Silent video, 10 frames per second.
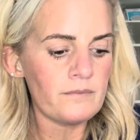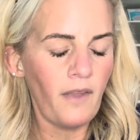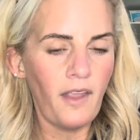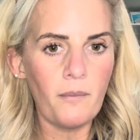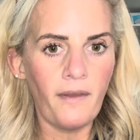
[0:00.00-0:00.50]

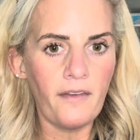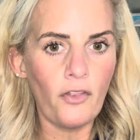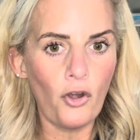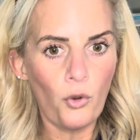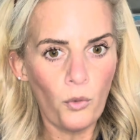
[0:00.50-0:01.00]
keep needing
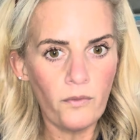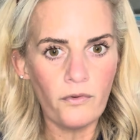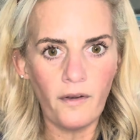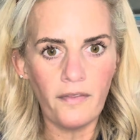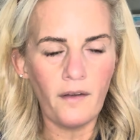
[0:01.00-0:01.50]
the loo, if
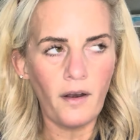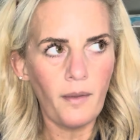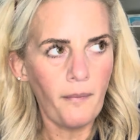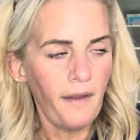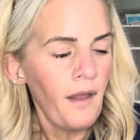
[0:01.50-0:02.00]
you're anything like
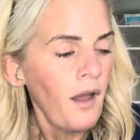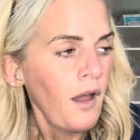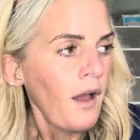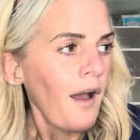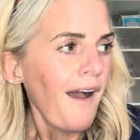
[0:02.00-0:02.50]
me.
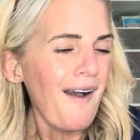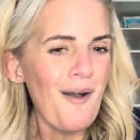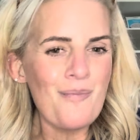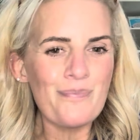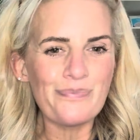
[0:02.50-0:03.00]

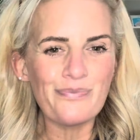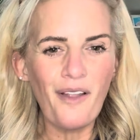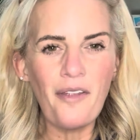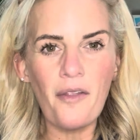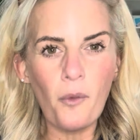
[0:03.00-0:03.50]

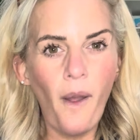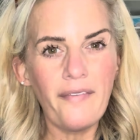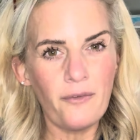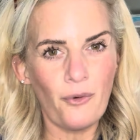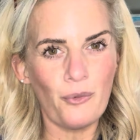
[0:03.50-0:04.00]
So it's quite
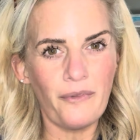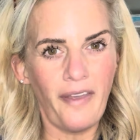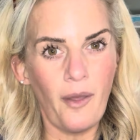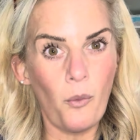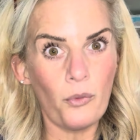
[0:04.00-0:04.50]
difficult to get
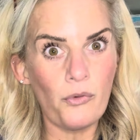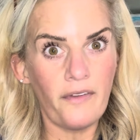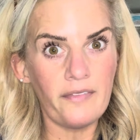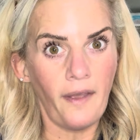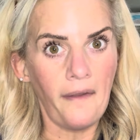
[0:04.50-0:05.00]
that water
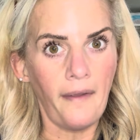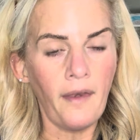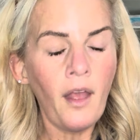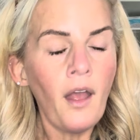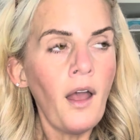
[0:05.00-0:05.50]
intake
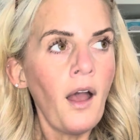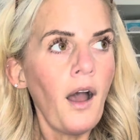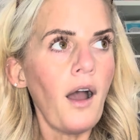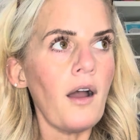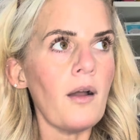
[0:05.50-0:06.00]
in.
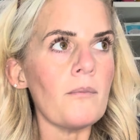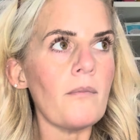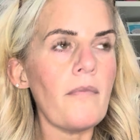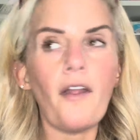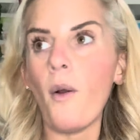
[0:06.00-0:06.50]

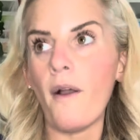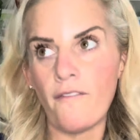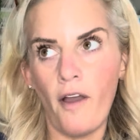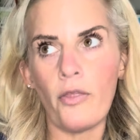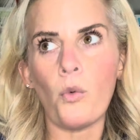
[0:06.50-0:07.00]
So I
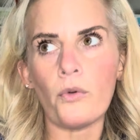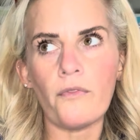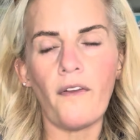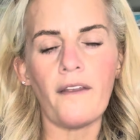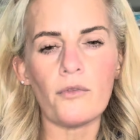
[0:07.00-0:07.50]
find the water
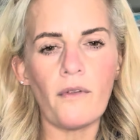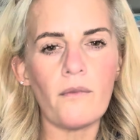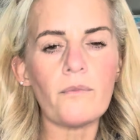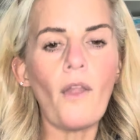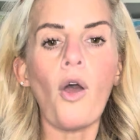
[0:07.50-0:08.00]

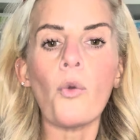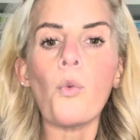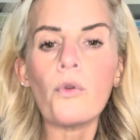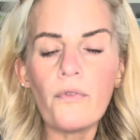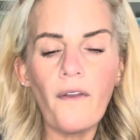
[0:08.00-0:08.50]

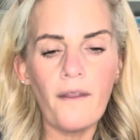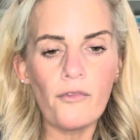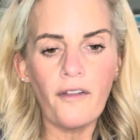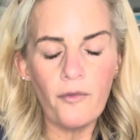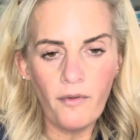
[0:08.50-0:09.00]

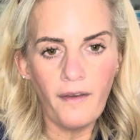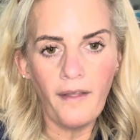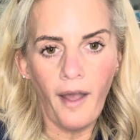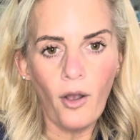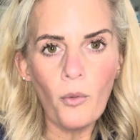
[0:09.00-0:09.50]
flavourings really
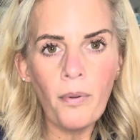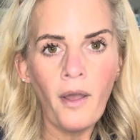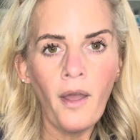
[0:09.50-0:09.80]
help.